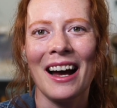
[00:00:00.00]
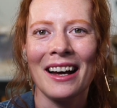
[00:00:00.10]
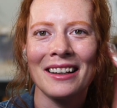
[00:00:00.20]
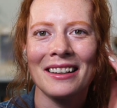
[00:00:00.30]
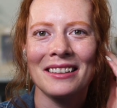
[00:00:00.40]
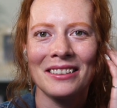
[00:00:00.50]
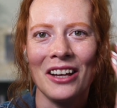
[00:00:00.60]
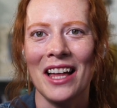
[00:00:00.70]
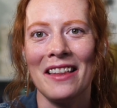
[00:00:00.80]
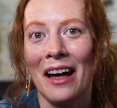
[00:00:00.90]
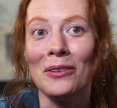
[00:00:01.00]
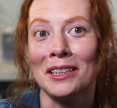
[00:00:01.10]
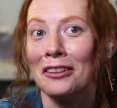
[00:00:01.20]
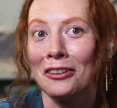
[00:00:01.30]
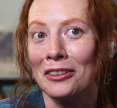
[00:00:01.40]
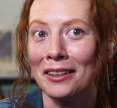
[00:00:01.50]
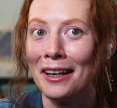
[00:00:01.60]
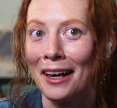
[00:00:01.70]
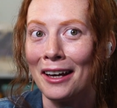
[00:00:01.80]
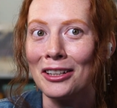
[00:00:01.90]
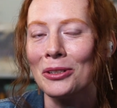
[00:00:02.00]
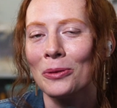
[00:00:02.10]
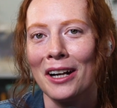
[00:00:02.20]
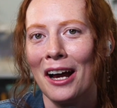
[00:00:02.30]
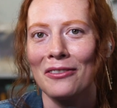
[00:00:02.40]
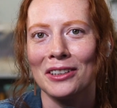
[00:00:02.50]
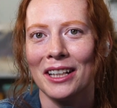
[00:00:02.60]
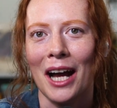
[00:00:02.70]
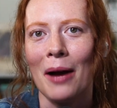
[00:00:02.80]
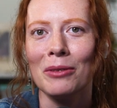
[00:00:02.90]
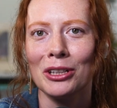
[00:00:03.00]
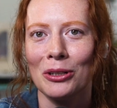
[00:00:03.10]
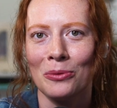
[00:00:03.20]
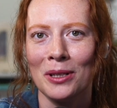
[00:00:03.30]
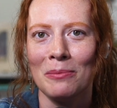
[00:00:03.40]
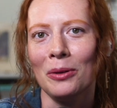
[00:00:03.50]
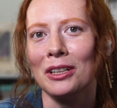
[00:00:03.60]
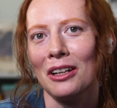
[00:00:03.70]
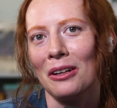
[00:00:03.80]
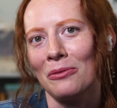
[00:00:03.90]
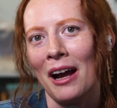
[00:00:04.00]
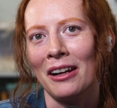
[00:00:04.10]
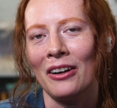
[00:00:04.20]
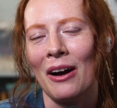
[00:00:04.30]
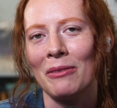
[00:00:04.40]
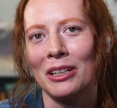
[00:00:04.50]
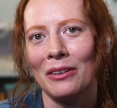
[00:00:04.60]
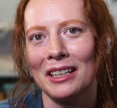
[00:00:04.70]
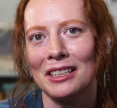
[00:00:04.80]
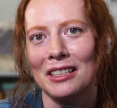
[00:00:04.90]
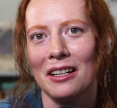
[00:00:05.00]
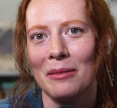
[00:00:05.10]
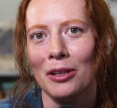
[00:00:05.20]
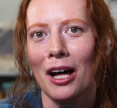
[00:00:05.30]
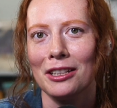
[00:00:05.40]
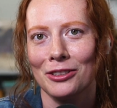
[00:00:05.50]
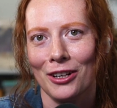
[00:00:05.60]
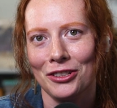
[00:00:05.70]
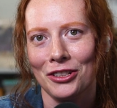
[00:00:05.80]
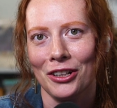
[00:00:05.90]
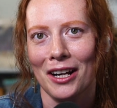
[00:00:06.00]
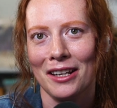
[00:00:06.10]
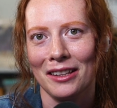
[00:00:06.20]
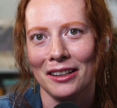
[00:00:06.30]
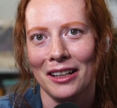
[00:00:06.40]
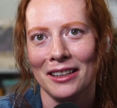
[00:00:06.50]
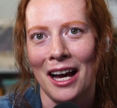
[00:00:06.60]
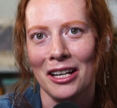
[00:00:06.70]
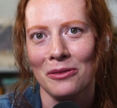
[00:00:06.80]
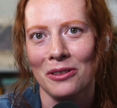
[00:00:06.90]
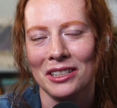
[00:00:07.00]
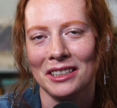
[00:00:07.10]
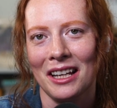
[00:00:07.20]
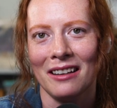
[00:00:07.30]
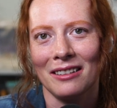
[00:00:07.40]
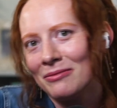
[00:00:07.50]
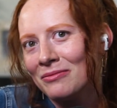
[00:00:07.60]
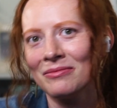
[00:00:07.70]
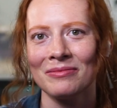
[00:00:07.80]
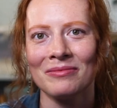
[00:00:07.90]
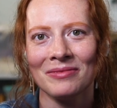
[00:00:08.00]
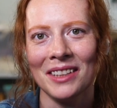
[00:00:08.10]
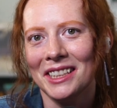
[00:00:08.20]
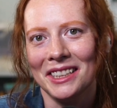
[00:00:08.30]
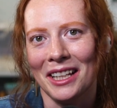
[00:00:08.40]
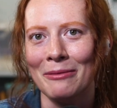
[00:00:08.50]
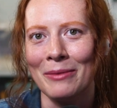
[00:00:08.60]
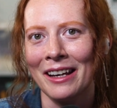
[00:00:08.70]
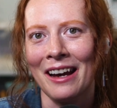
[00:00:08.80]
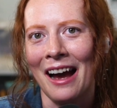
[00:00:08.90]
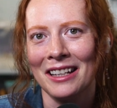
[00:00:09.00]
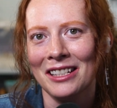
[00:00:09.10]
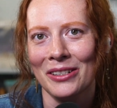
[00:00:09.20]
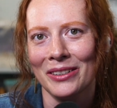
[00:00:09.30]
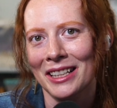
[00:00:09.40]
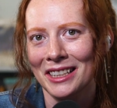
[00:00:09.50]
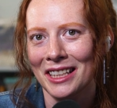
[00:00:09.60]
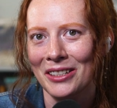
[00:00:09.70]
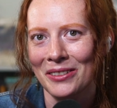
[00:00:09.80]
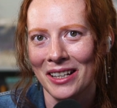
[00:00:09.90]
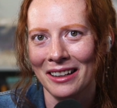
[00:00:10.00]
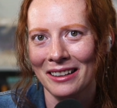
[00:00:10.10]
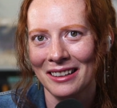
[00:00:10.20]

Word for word: I love that. And that was literally it. You weren't ever like, I'm going to go read books on writing or I'm going to go like study plot structure or anything like that. You were just like, this is in me. I can do this. And then you did.